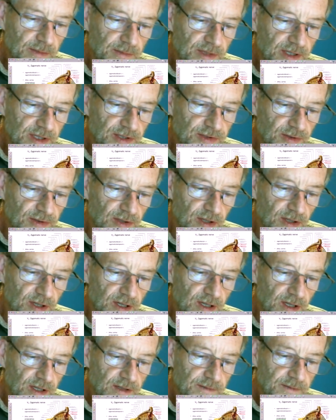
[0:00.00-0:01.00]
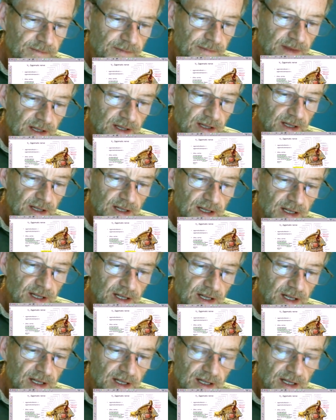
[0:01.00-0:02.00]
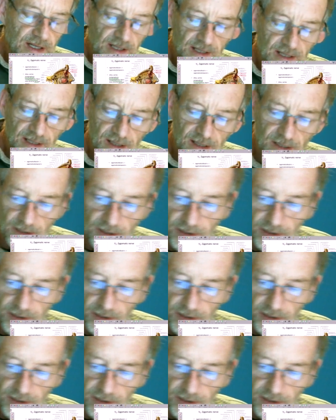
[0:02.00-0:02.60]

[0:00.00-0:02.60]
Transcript: going to draw are